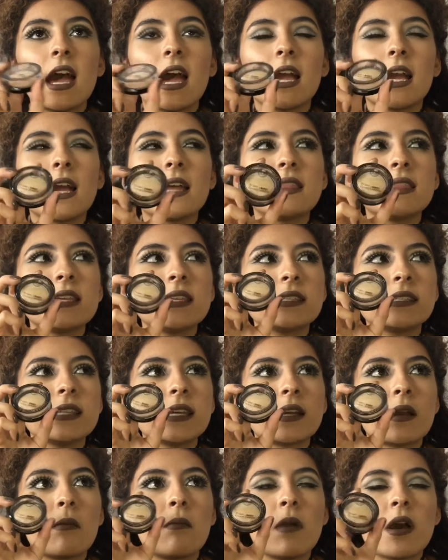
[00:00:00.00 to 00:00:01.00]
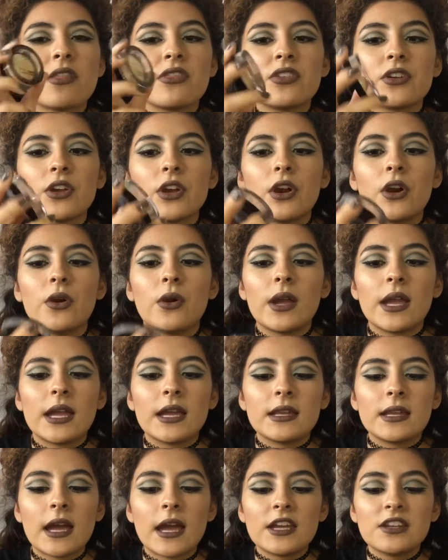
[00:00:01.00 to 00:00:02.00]
I got this like a month ago
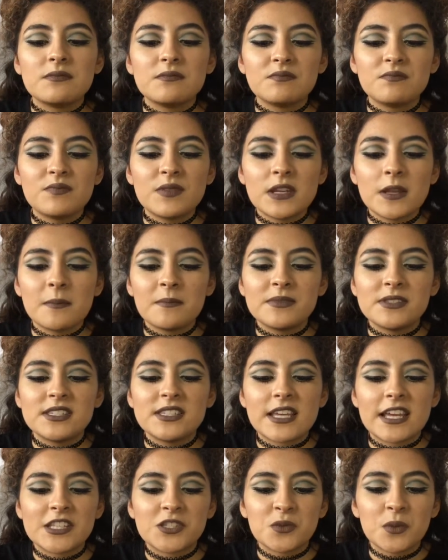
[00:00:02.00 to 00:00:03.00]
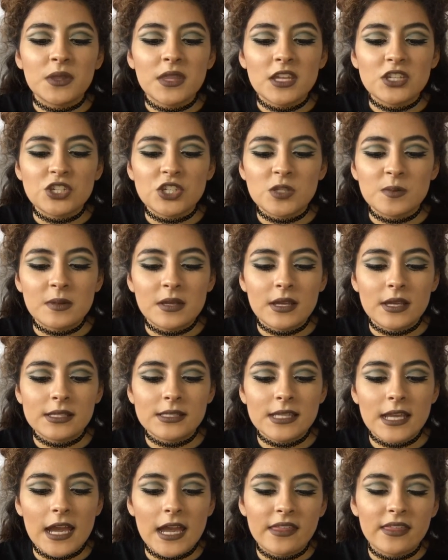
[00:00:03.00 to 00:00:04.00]
and I've been obsessed with it just
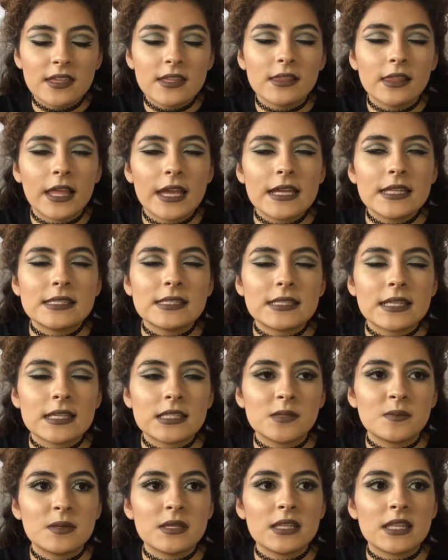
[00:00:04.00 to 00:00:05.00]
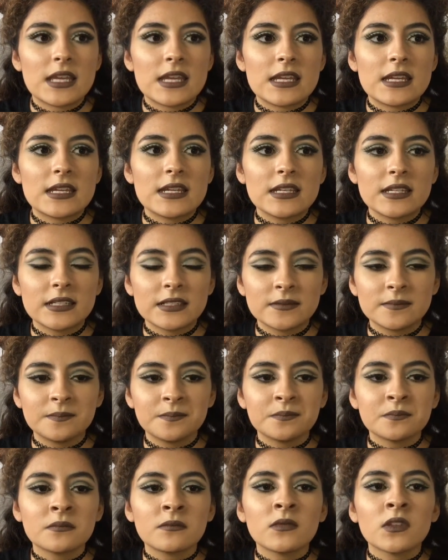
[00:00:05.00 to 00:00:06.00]
because Kathleen Lights has been like
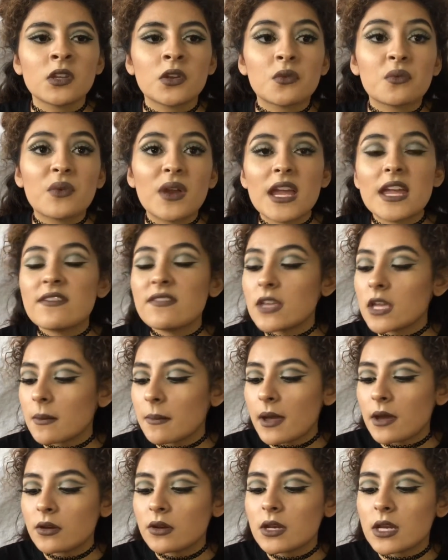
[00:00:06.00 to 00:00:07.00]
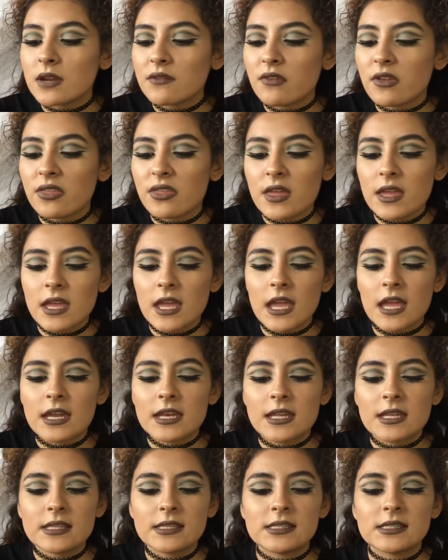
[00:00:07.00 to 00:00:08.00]
raving about it and everything,
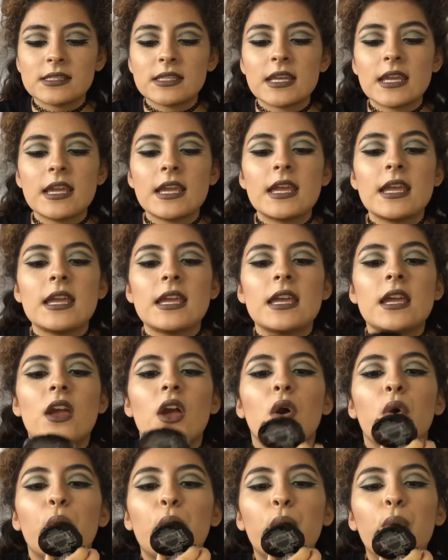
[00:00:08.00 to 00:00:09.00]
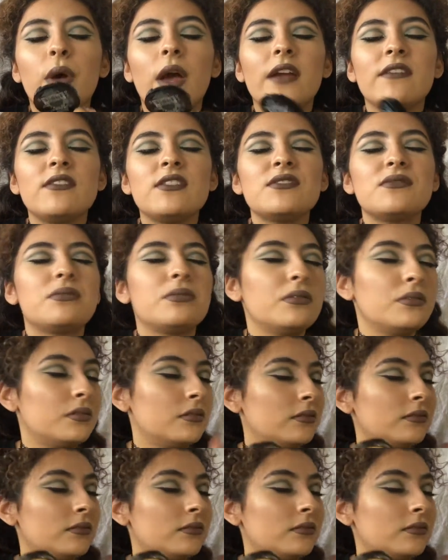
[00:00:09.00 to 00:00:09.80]
and it's I've used